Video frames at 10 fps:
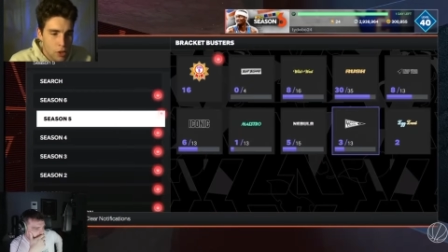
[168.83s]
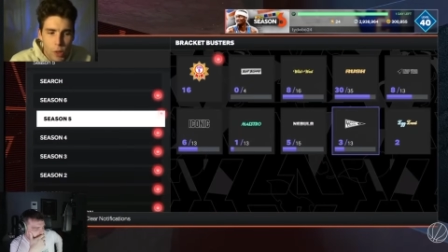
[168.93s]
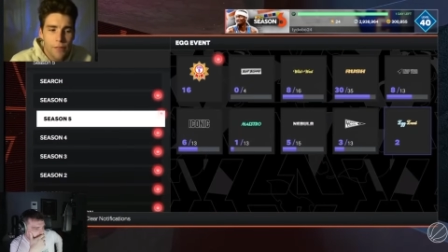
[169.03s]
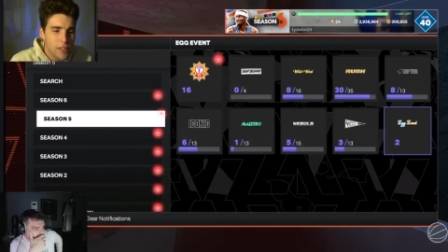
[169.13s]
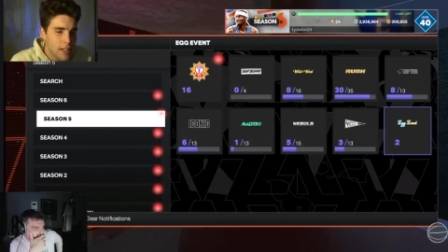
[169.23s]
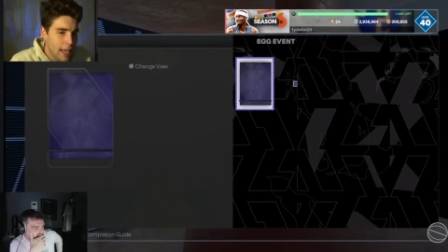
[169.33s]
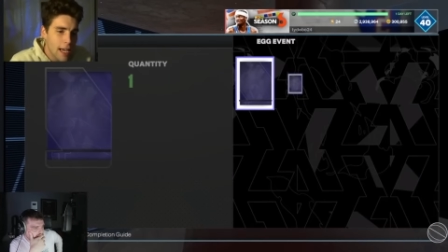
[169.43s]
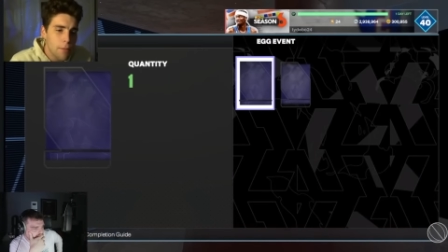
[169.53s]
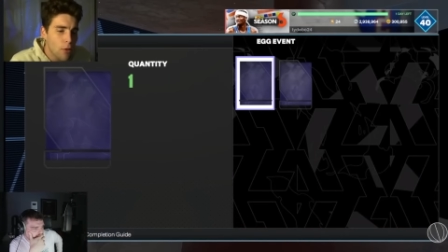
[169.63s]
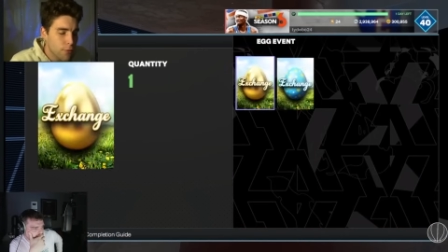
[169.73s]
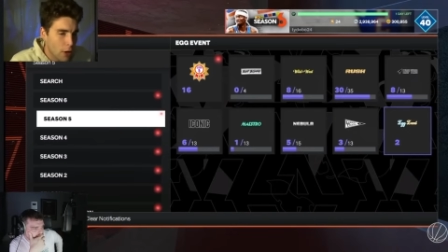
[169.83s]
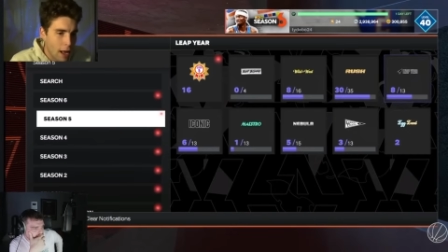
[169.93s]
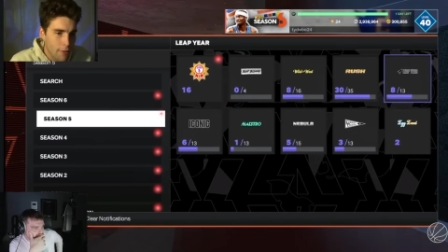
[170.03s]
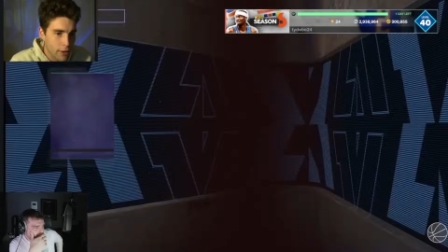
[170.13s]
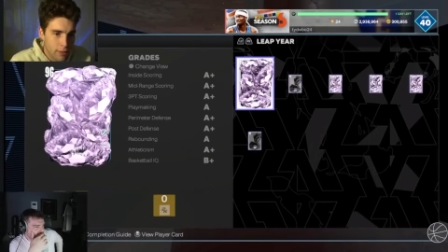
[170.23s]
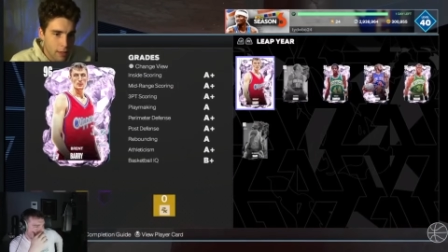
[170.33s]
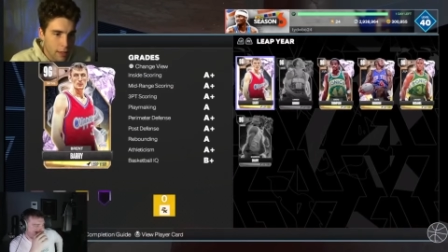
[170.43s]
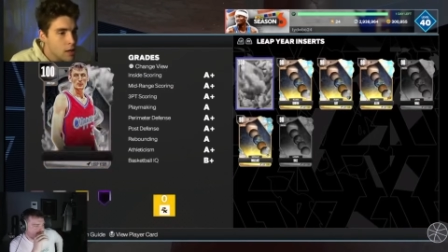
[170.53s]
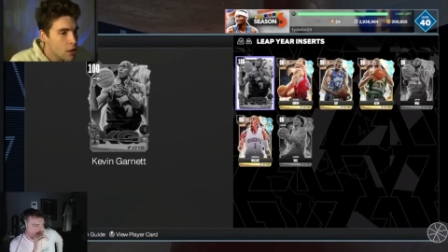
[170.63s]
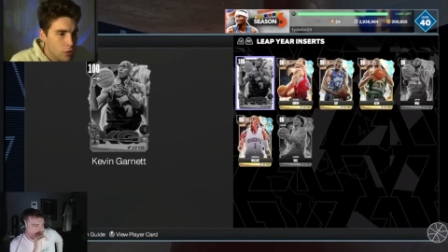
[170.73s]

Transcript: You have to gamble for everything.